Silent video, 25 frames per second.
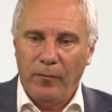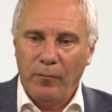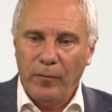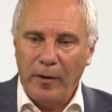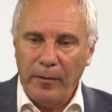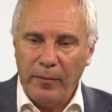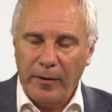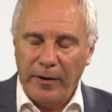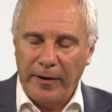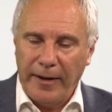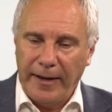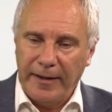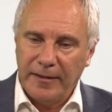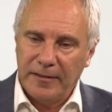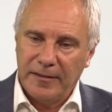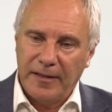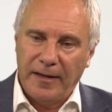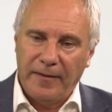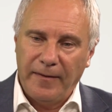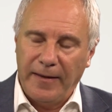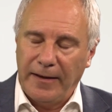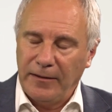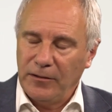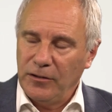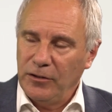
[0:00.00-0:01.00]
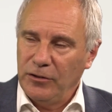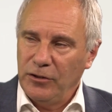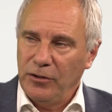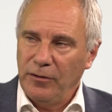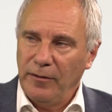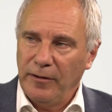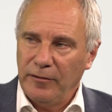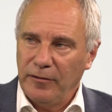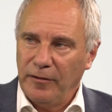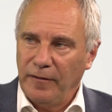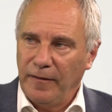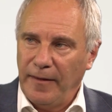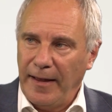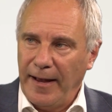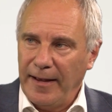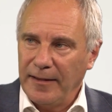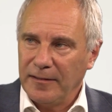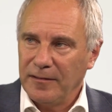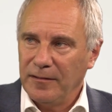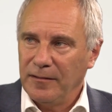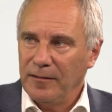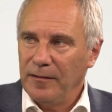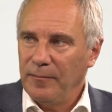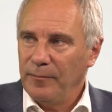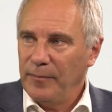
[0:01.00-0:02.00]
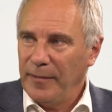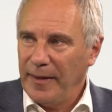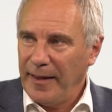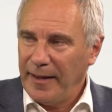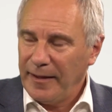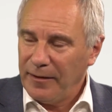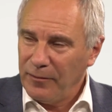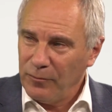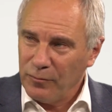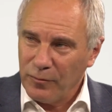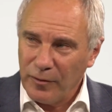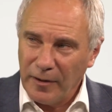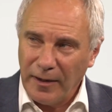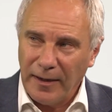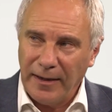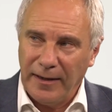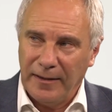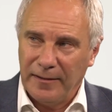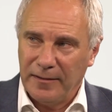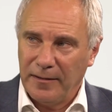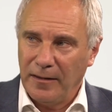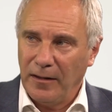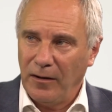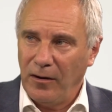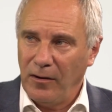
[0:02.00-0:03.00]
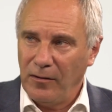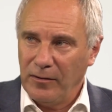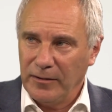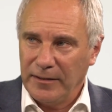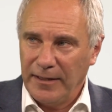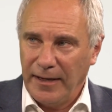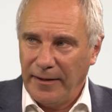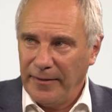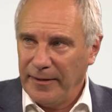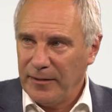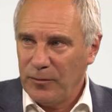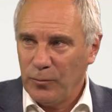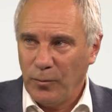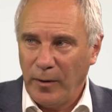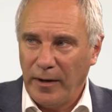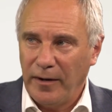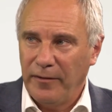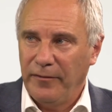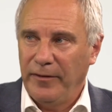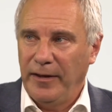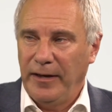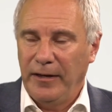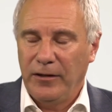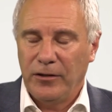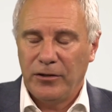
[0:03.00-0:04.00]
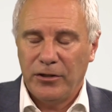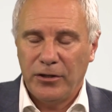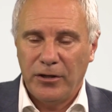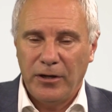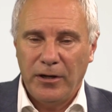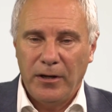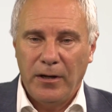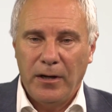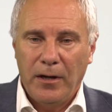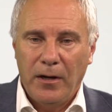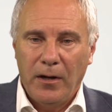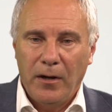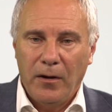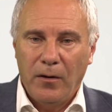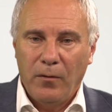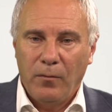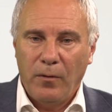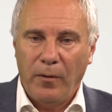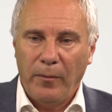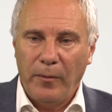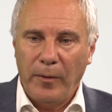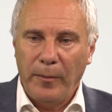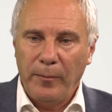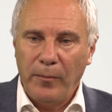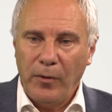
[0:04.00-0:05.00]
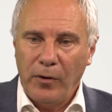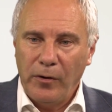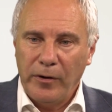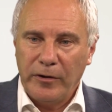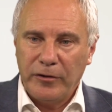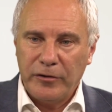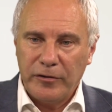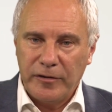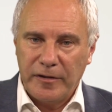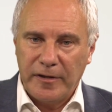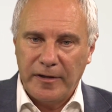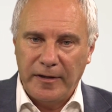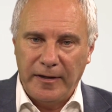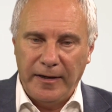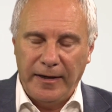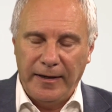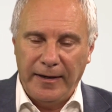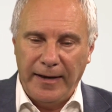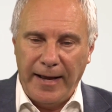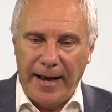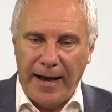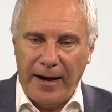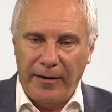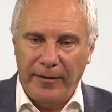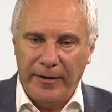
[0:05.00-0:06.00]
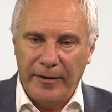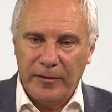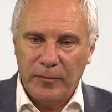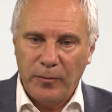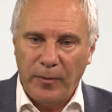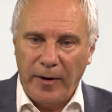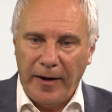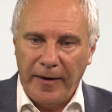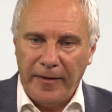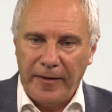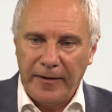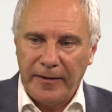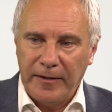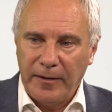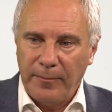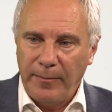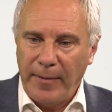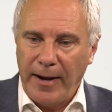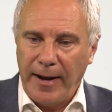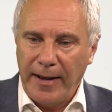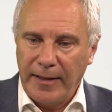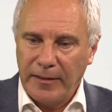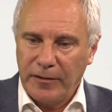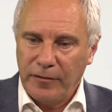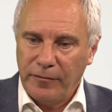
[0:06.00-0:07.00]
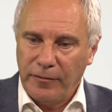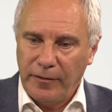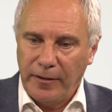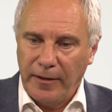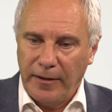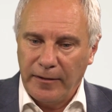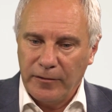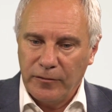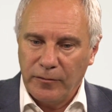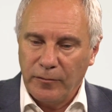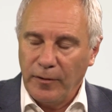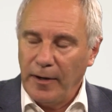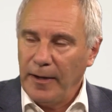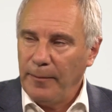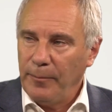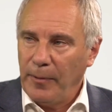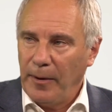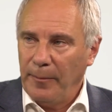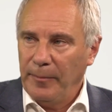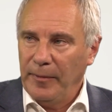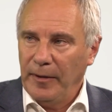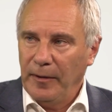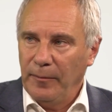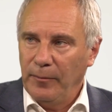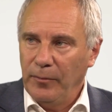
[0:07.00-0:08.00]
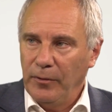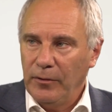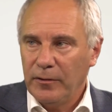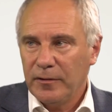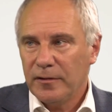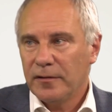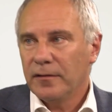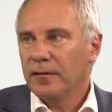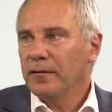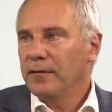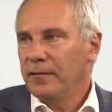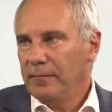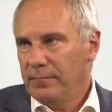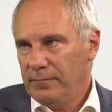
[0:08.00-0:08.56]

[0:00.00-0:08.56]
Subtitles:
we want to extend that to 200,000, but that really is the long tail. That's one of each. What we're more interested in now is where the demands for those really popular books,